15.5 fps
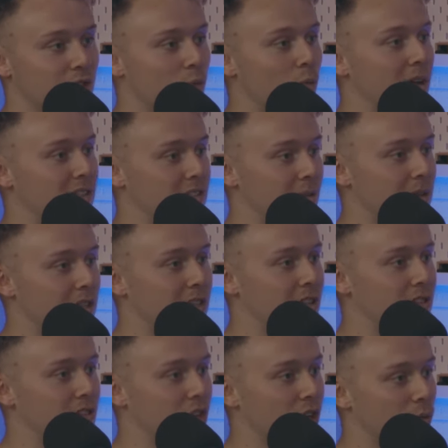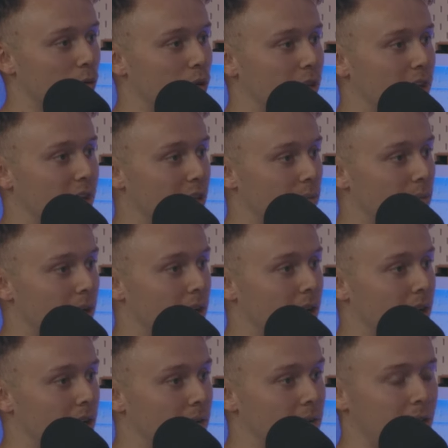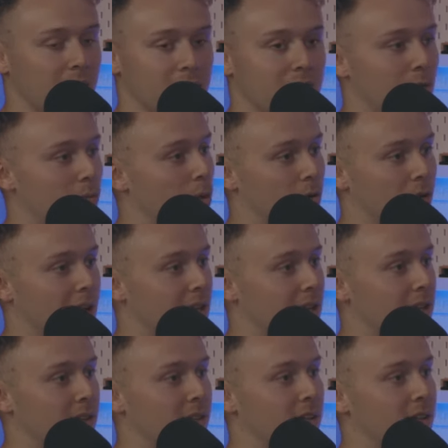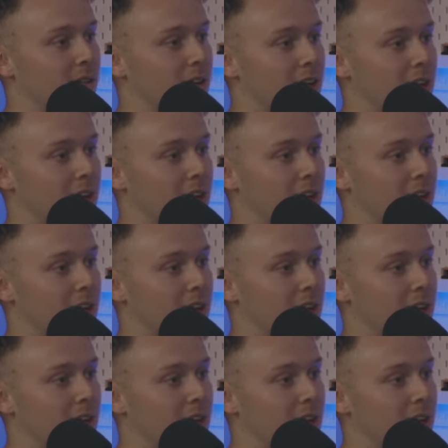So when something does go wrong, I can be like, I don't regret anything.